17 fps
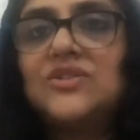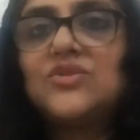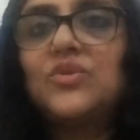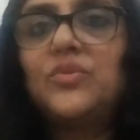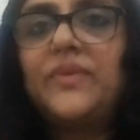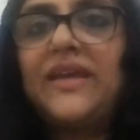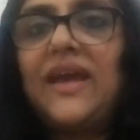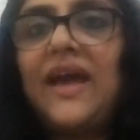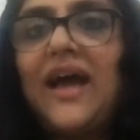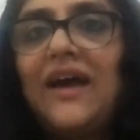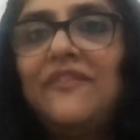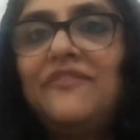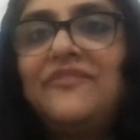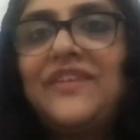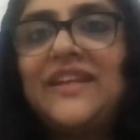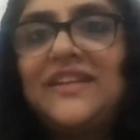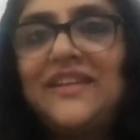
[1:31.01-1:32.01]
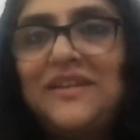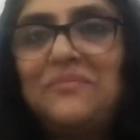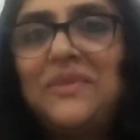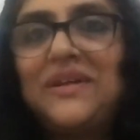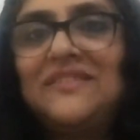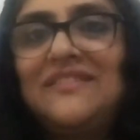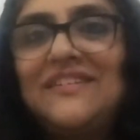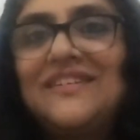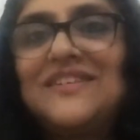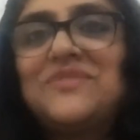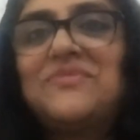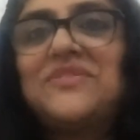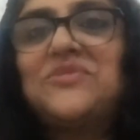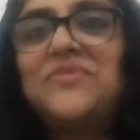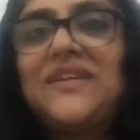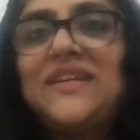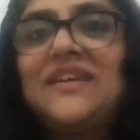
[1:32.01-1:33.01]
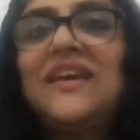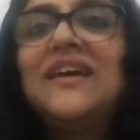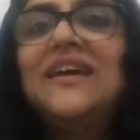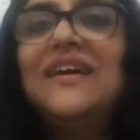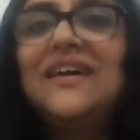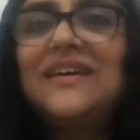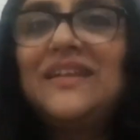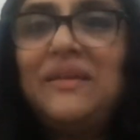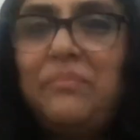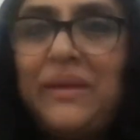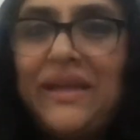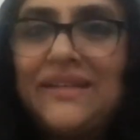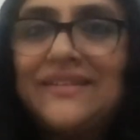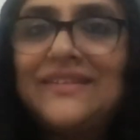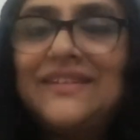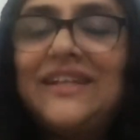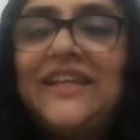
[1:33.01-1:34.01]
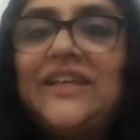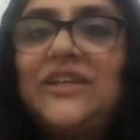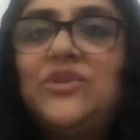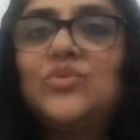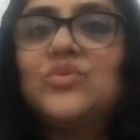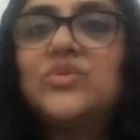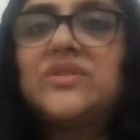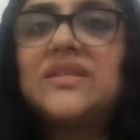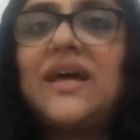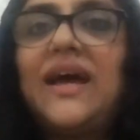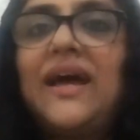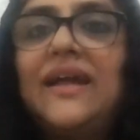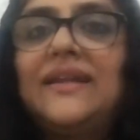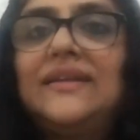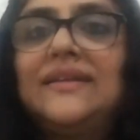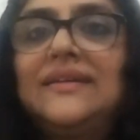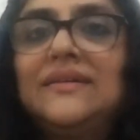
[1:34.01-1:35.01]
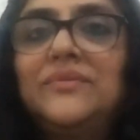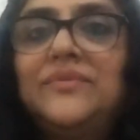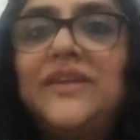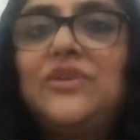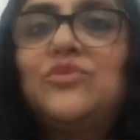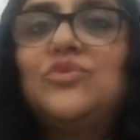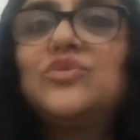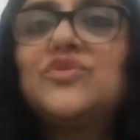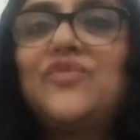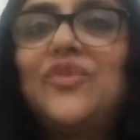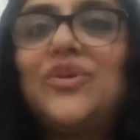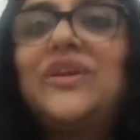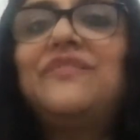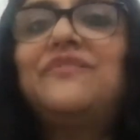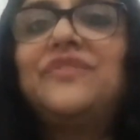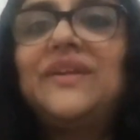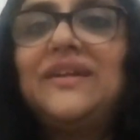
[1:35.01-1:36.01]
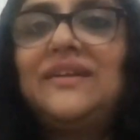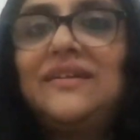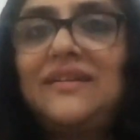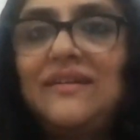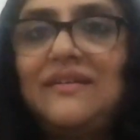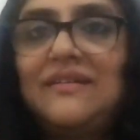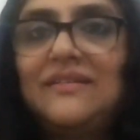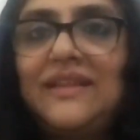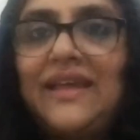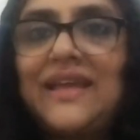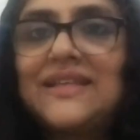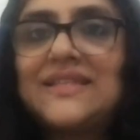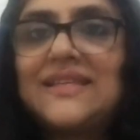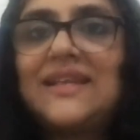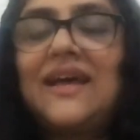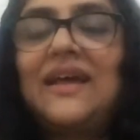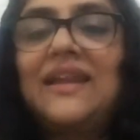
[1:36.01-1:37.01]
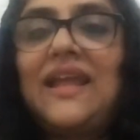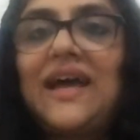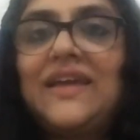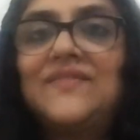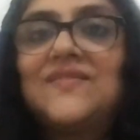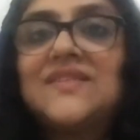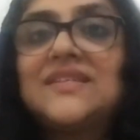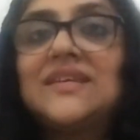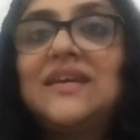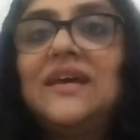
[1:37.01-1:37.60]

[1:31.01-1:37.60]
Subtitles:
So we have Indian mantras which we repeatedly use, and we use for different things in our lives.